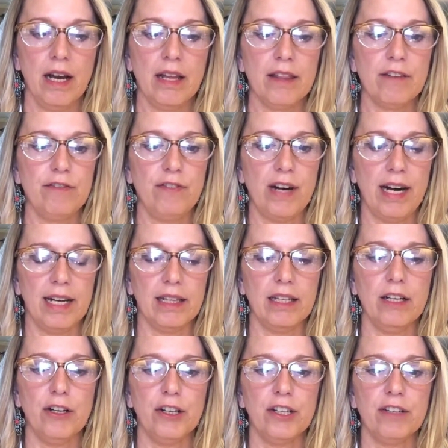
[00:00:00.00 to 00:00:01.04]
The
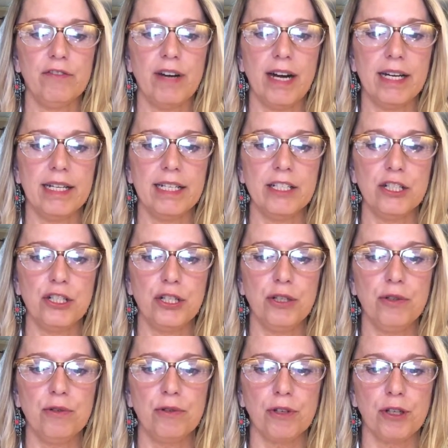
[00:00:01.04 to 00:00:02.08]
phyla are divided into
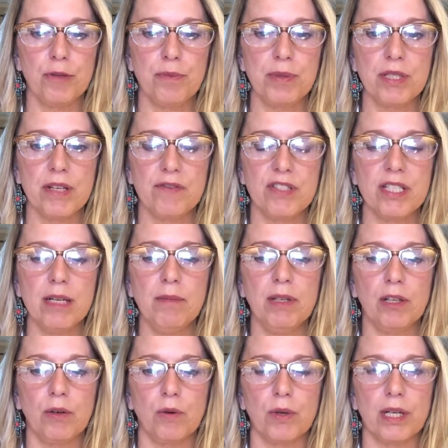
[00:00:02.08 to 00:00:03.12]
2 groups of
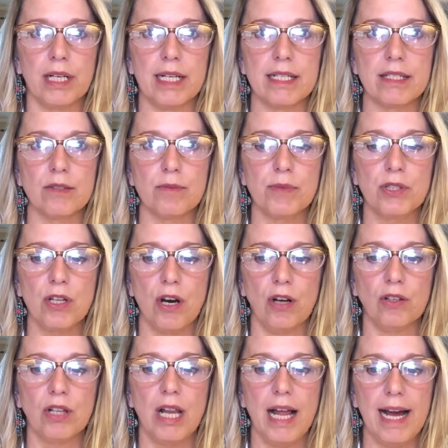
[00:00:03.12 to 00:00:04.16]
similar organisms
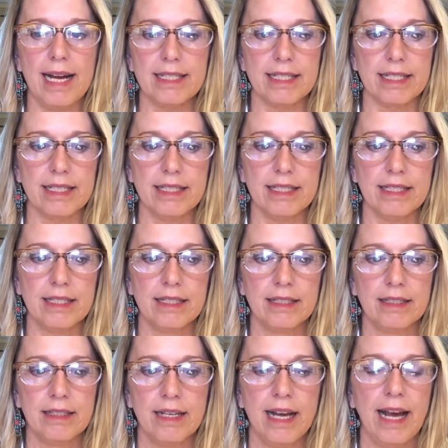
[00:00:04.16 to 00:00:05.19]
called classes,
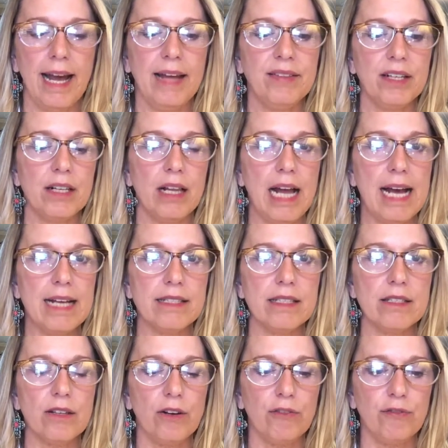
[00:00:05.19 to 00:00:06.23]
and the
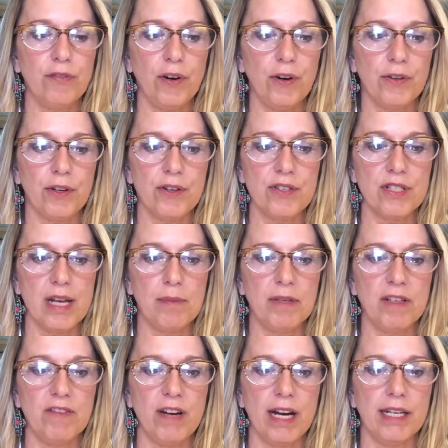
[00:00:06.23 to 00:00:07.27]
classes are further
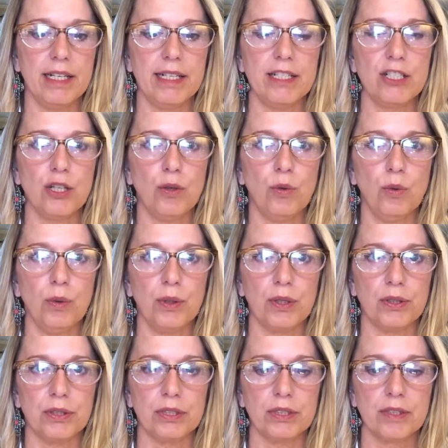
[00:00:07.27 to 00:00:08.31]
subdivided into
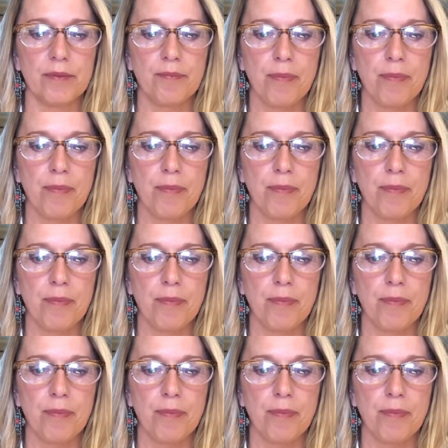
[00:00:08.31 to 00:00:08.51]
orders.